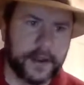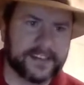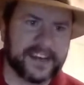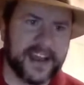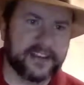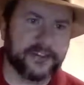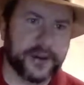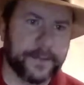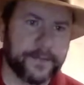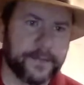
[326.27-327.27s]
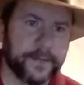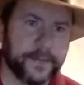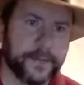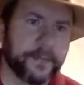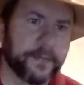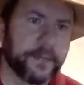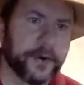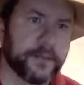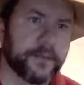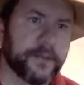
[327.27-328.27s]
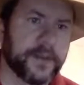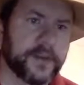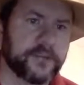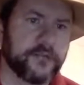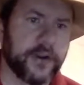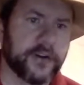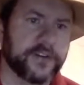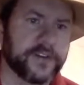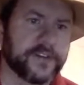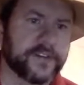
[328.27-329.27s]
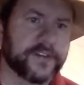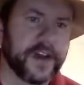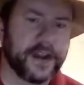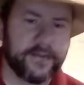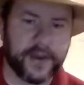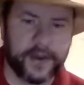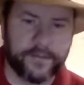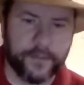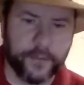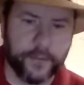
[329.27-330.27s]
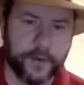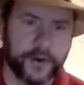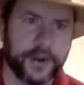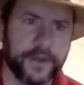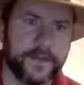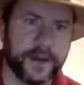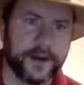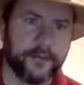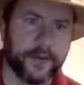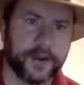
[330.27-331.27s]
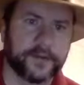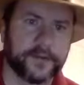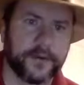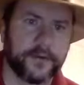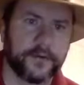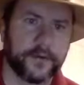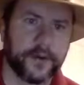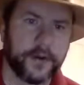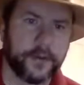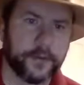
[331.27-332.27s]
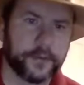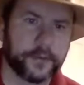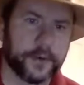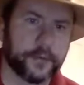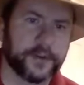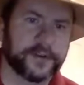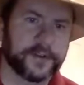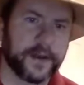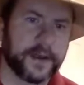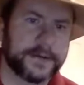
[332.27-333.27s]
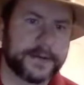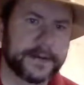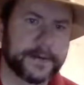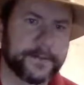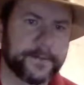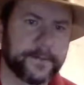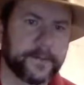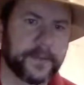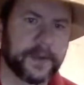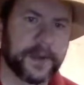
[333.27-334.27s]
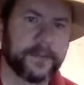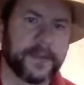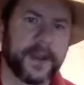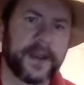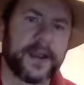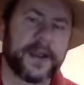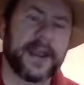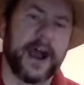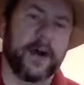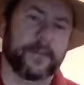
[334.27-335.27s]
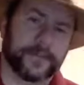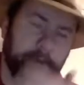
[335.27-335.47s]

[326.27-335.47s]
attach it, put the instructions inside of it, forward and then a right turn was what we said. Yeah. Now,